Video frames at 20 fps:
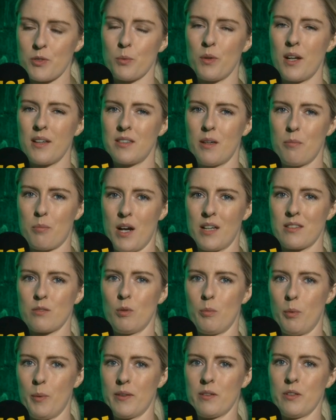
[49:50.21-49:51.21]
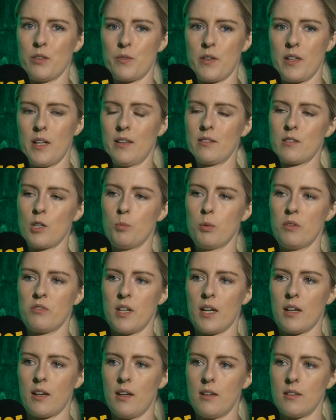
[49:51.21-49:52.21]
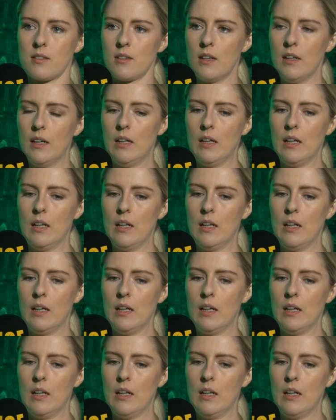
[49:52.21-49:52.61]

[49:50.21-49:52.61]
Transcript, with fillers: So when I say Brexit will be with us for the next couple of decades,